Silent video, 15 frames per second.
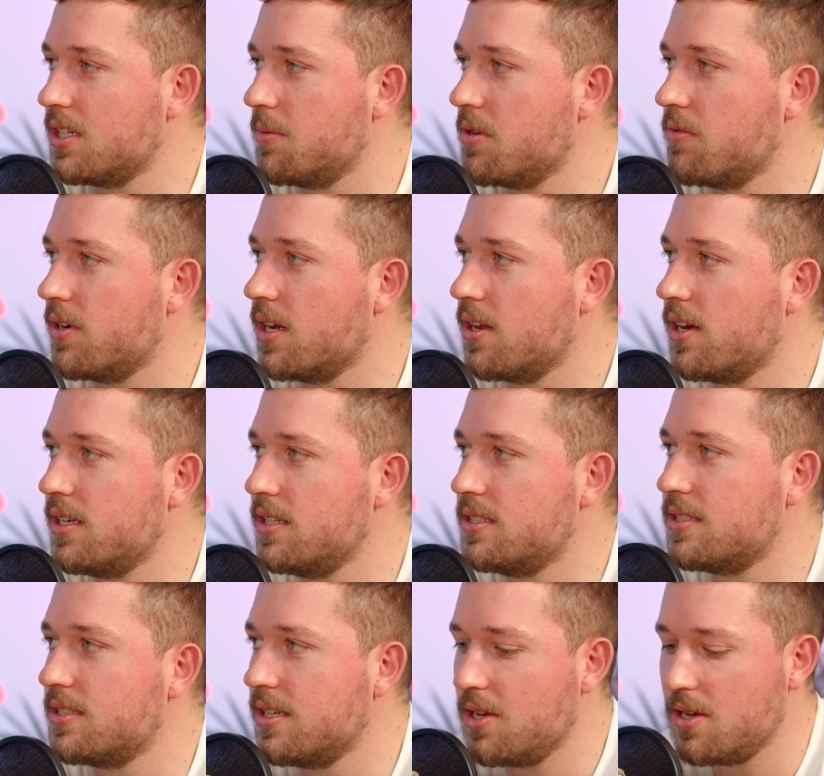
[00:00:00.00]
And then we
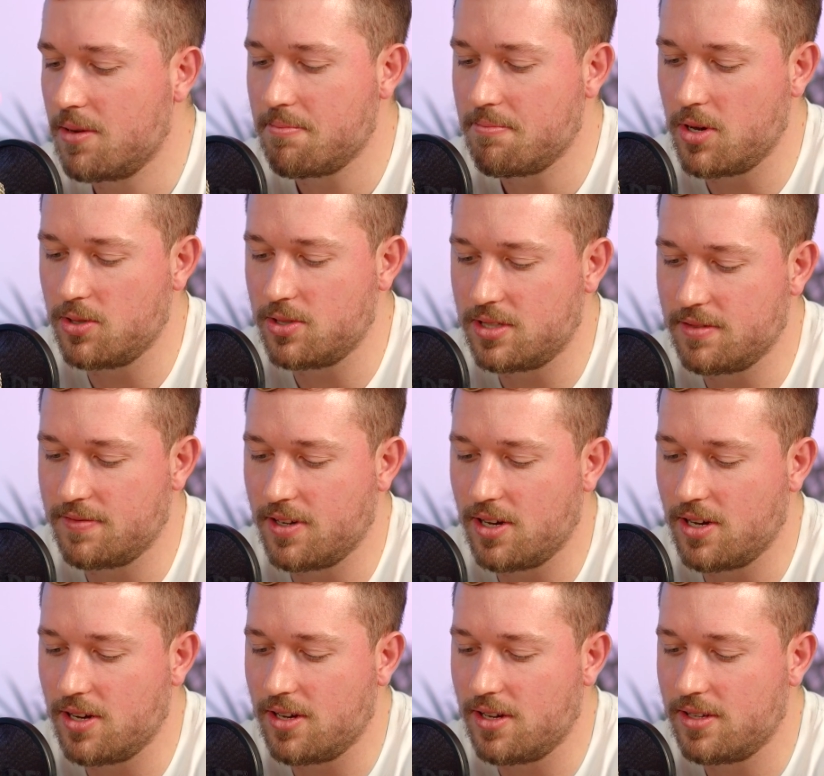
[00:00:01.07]
realised most of
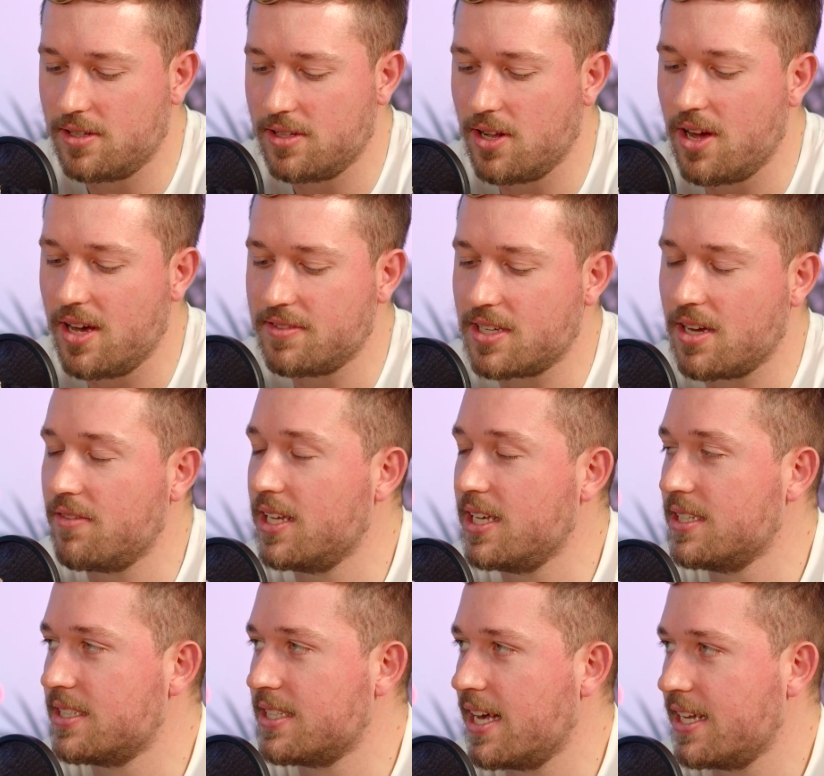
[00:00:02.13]
our lives currently
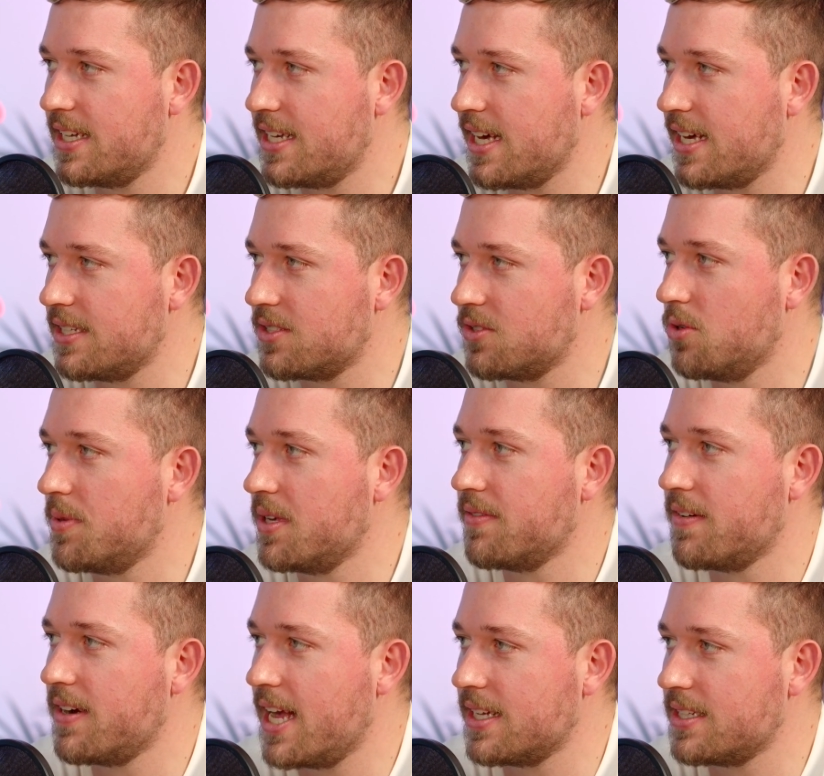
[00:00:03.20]
is sat at a desk, not being
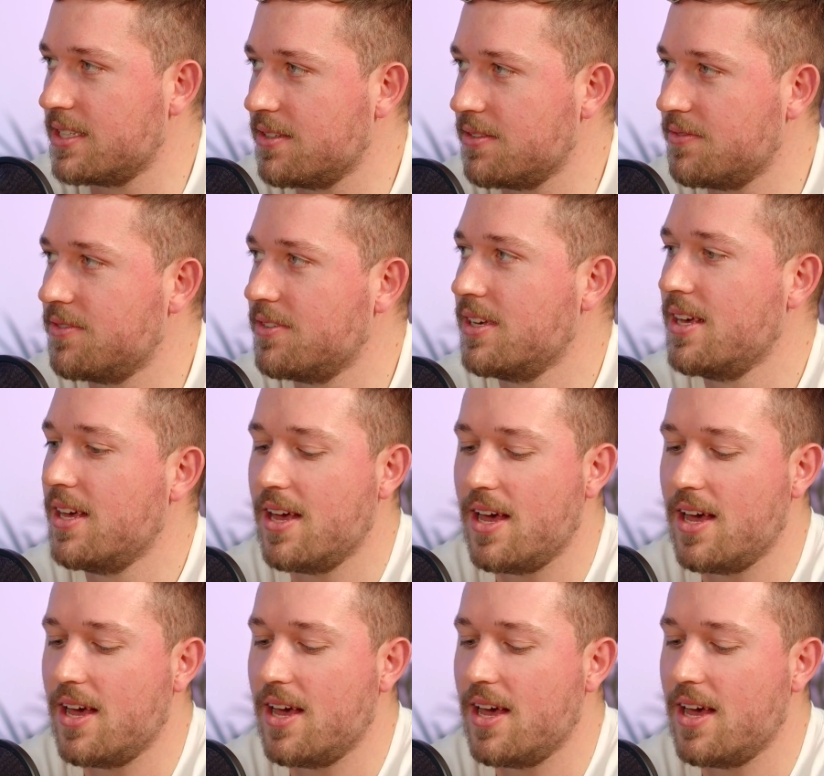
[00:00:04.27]
very active. Mm.